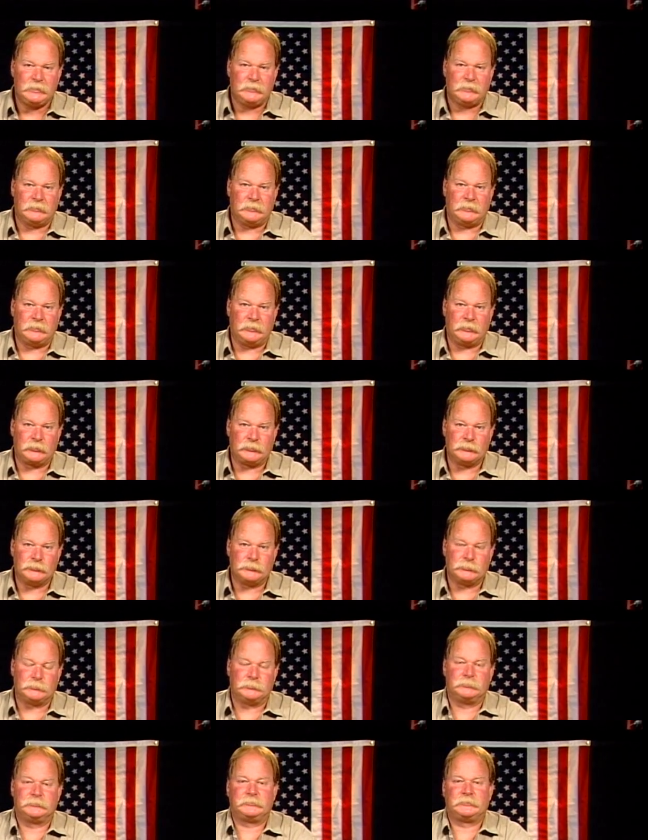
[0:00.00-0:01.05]
and
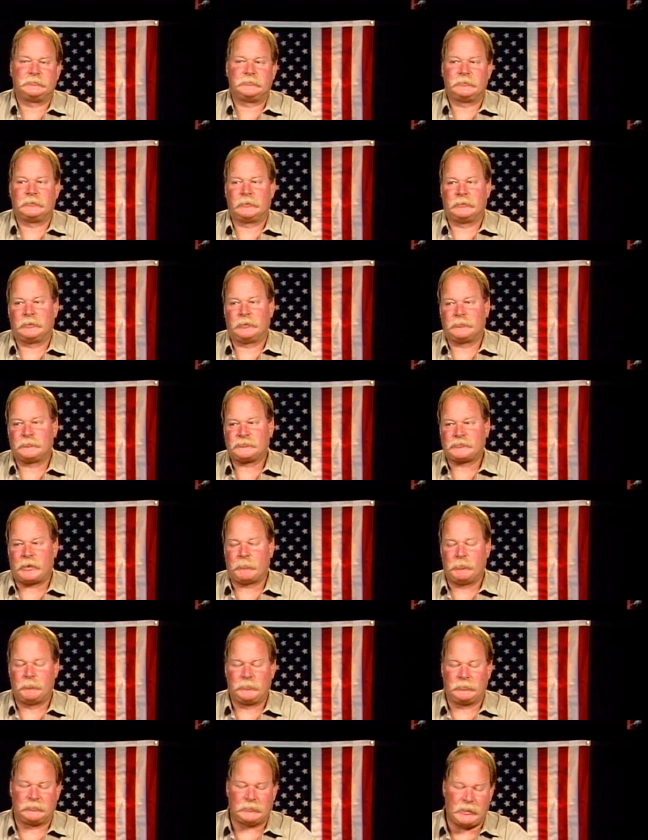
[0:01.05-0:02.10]
Google
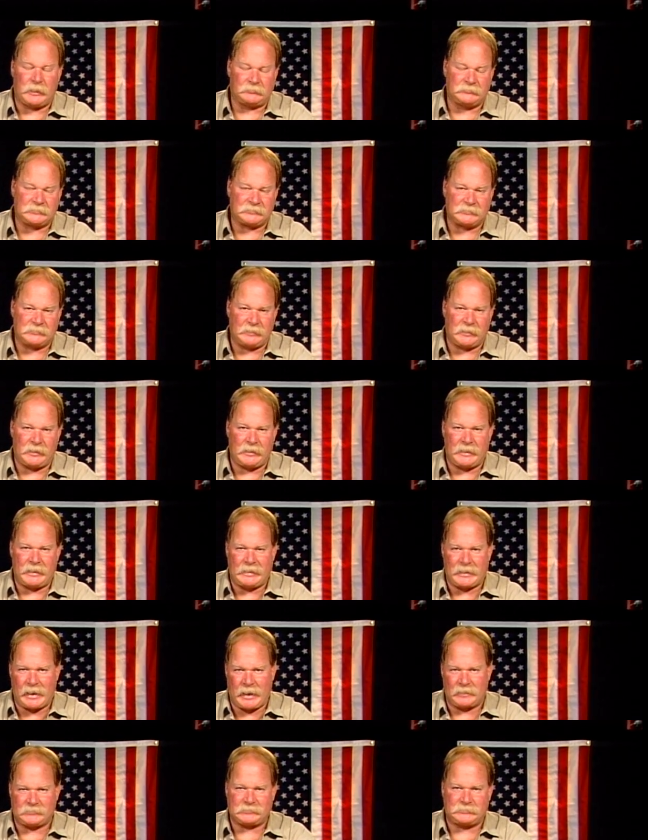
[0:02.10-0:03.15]
Osama bin Laden CIA
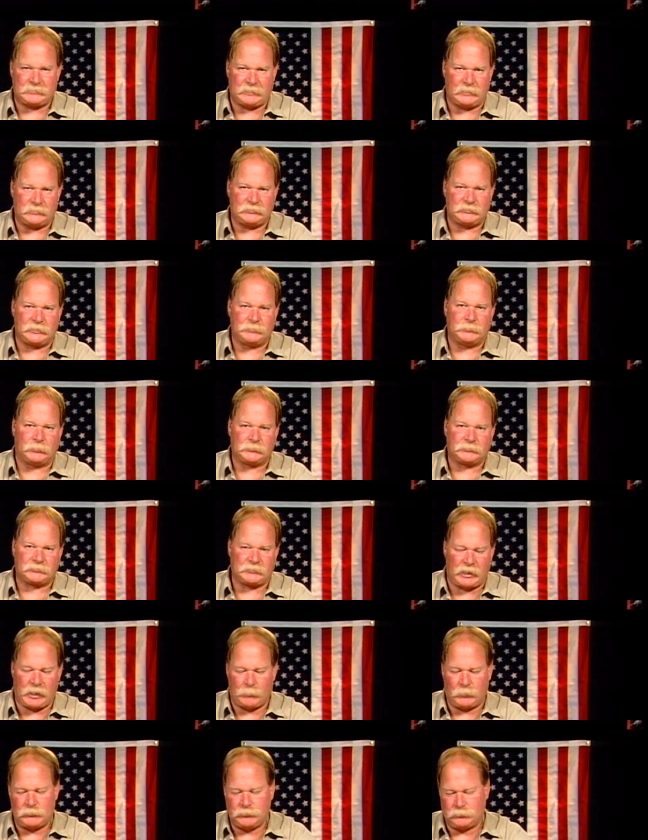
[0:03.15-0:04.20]
asset Tim
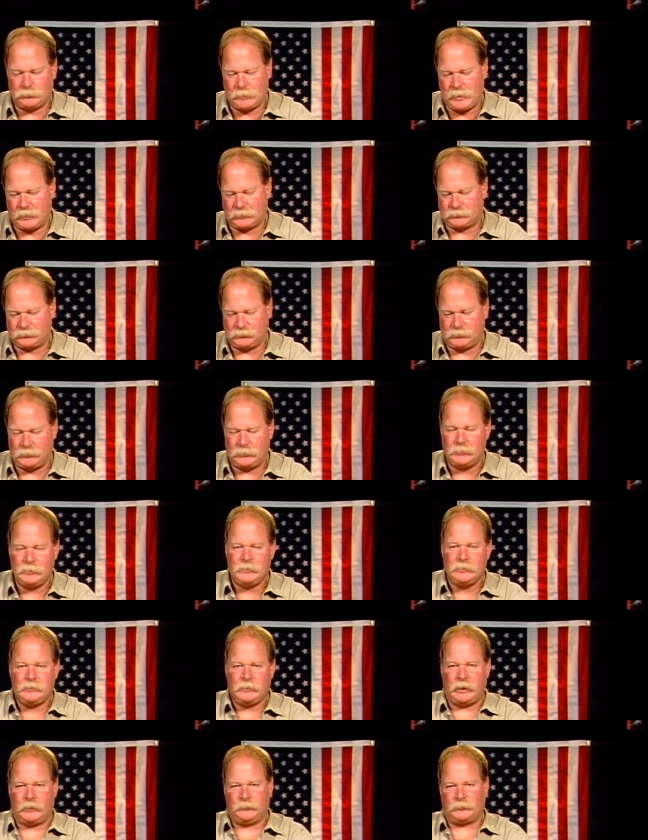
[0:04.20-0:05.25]
Osama, you'll actually,
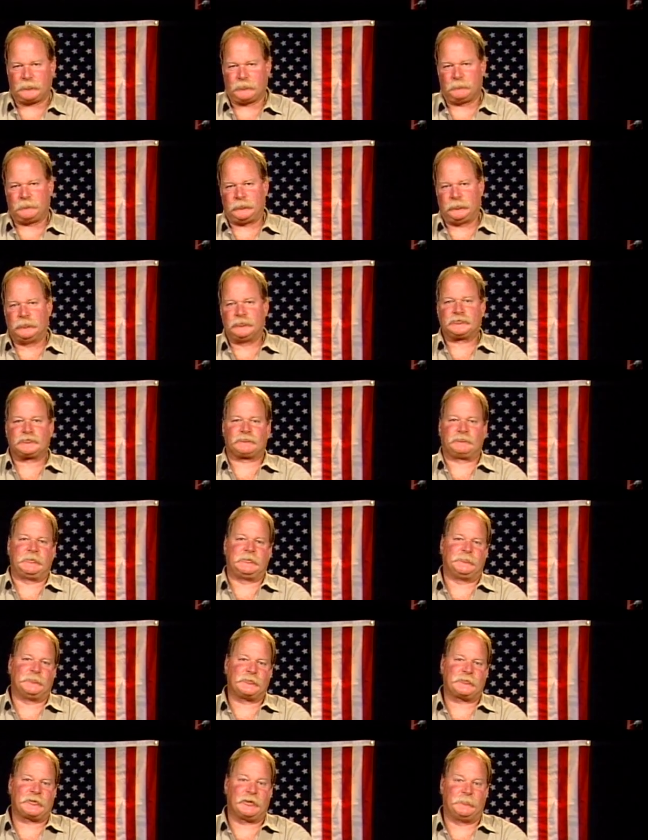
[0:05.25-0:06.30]
on the computer screen,
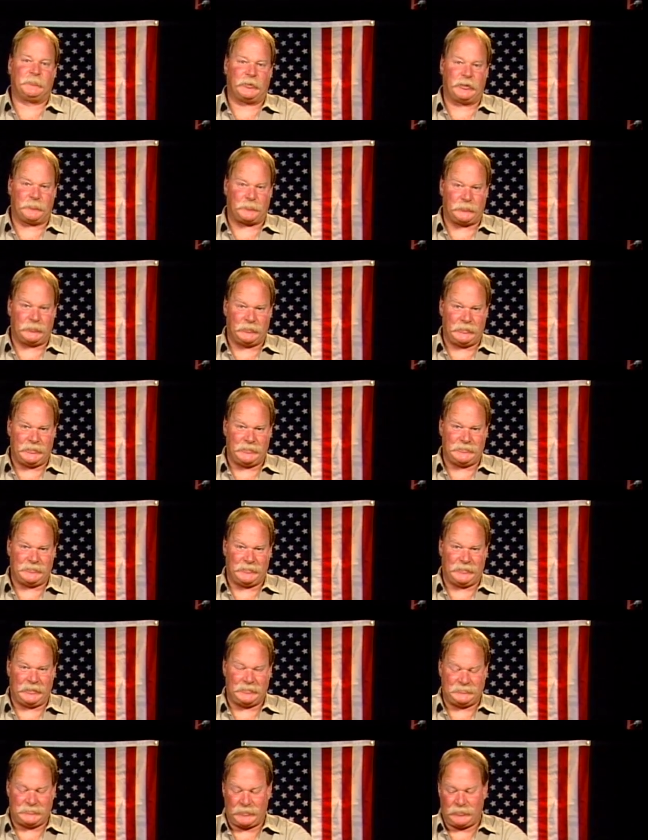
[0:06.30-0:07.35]
will come up
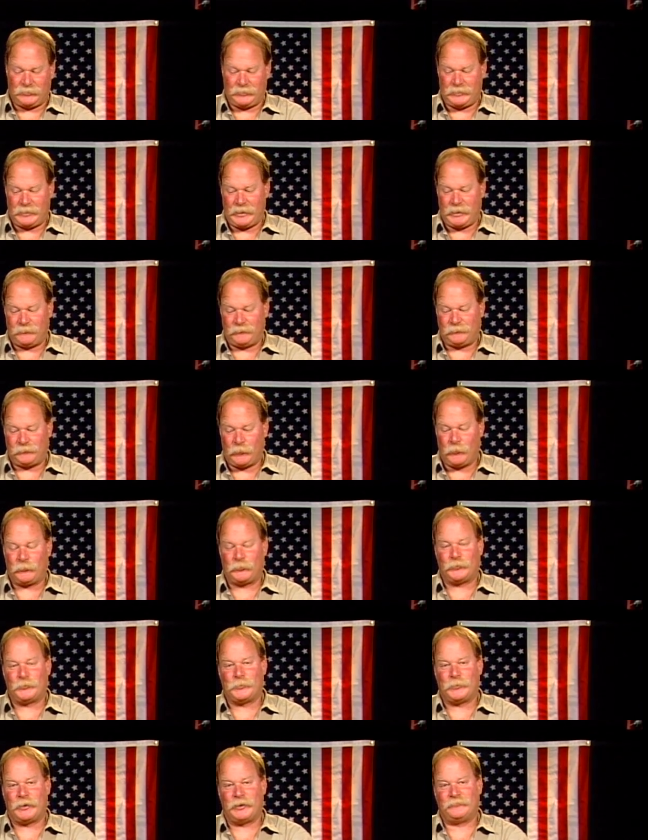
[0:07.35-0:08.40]
a
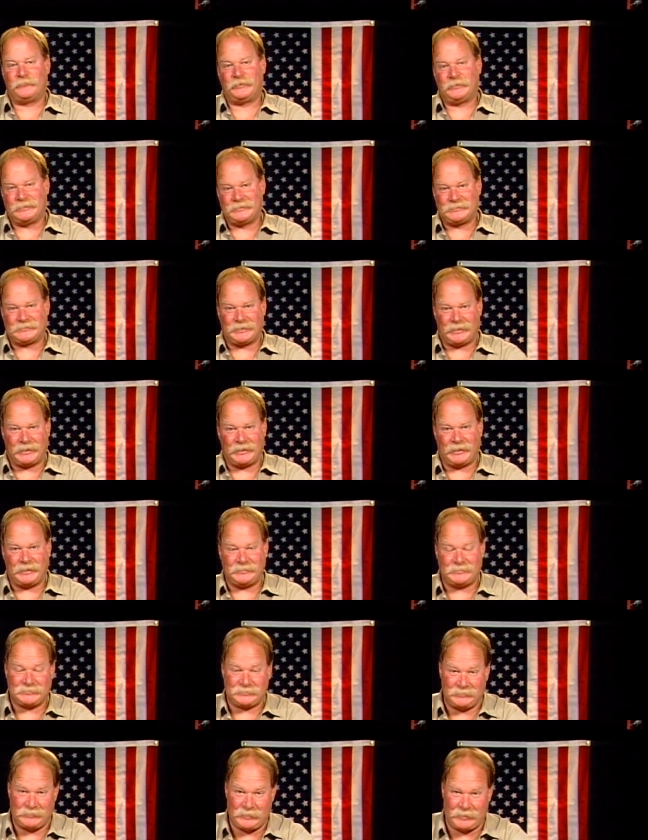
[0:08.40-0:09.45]
photo of his
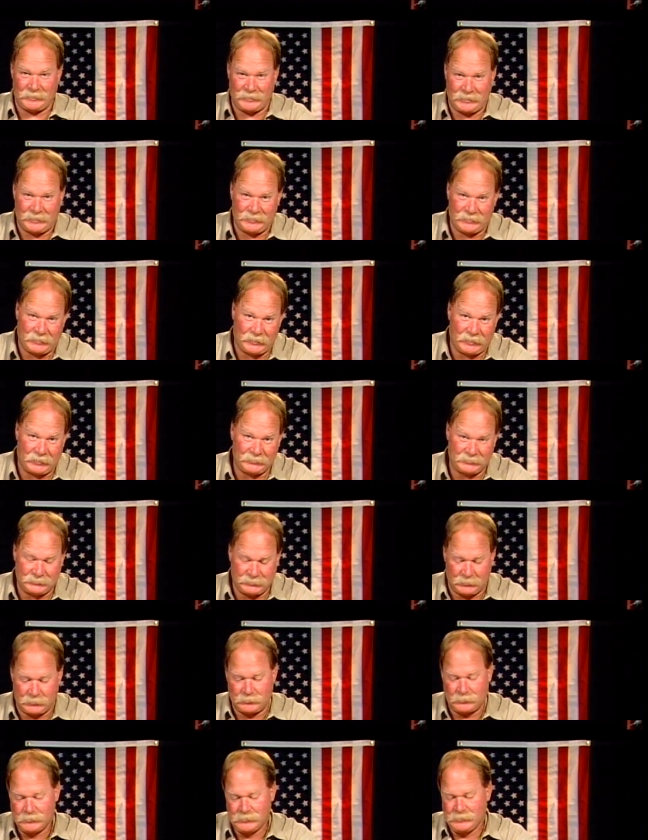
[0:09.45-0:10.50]
CIA ID.